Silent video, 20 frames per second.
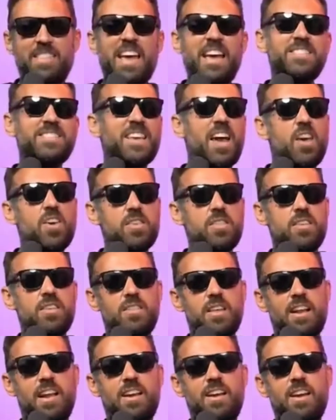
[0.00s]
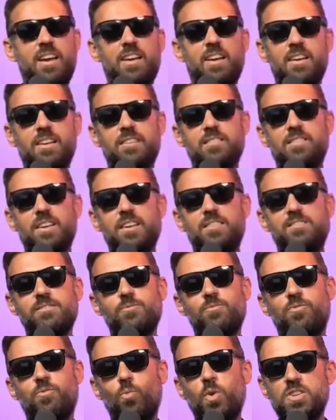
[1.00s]
But if you know
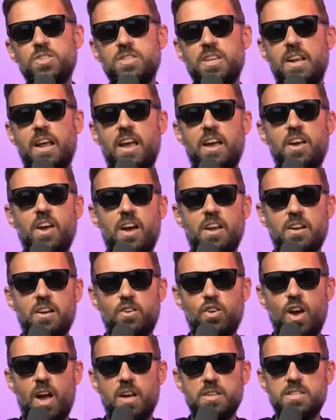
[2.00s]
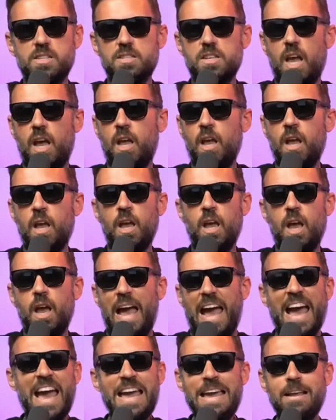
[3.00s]
Adam 22 and you
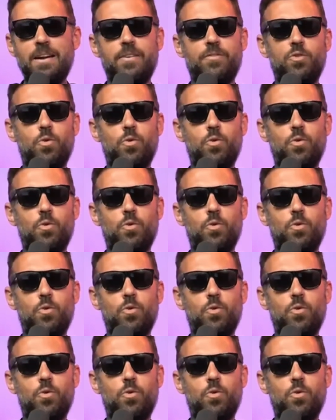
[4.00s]
know Joe